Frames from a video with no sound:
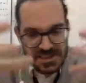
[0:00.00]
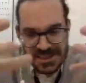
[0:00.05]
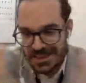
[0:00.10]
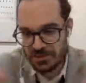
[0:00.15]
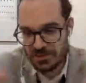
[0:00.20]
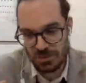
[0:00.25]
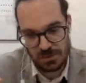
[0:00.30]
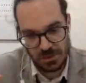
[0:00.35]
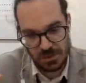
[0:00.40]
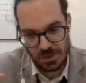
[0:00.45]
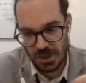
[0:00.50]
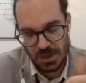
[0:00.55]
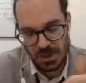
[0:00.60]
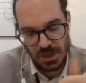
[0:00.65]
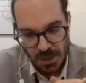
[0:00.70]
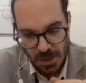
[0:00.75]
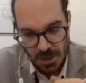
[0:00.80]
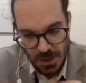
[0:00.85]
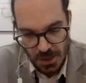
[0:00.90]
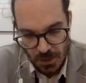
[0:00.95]
central
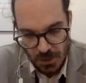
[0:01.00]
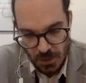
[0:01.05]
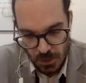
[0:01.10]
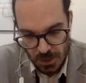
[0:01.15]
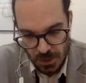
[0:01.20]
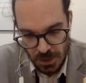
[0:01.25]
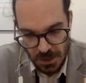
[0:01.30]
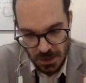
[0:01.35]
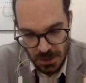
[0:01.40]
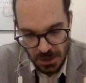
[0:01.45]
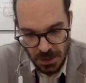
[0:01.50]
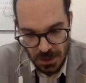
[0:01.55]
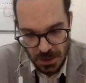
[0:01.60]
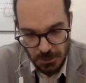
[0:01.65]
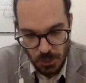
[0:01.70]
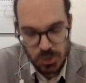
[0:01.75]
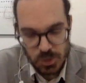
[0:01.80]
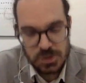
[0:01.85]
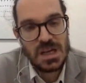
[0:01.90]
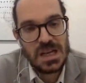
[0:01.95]

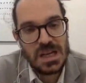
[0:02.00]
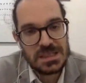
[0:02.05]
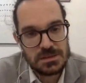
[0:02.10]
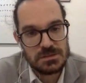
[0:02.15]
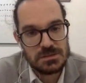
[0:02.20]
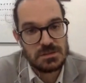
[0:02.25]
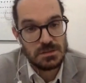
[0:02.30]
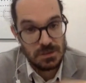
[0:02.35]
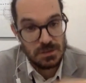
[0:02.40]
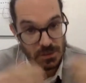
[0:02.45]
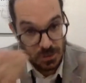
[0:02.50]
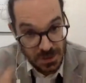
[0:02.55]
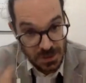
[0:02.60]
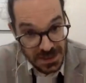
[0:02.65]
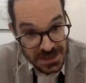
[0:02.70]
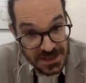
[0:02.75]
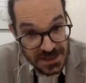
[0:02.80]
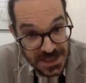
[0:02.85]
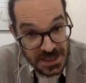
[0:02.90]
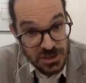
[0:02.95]
multilateral
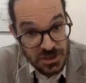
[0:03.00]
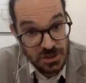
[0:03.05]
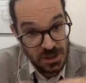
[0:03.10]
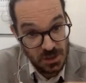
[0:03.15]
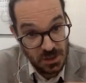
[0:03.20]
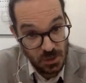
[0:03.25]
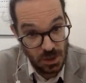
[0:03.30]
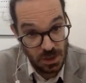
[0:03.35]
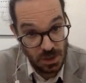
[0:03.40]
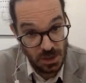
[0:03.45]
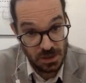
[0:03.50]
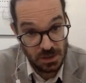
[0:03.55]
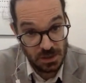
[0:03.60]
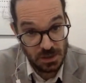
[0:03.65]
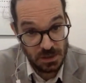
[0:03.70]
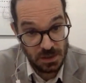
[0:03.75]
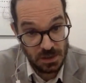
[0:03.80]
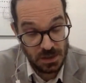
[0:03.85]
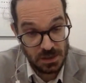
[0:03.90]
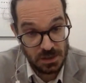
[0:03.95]
organization
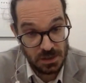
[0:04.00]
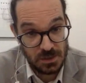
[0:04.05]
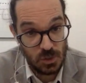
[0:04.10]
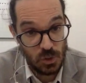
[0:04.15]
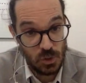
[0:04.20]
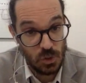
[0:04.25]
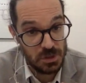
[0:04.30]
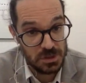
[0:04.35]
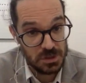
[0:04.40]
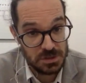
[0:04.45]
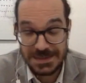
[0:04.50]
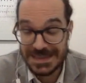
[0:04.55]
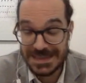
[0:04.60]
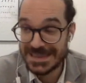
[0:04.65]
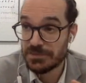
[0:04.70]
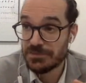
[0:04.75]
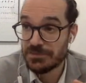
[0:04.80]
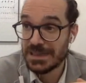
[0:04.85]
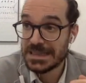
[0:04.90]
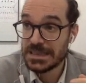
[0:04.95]
in global
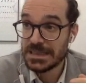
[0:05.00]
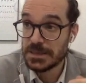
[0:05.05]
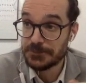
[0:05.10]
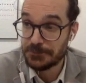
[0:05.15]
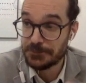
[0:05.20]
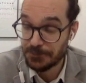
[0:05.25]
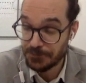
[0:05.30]
trade, right?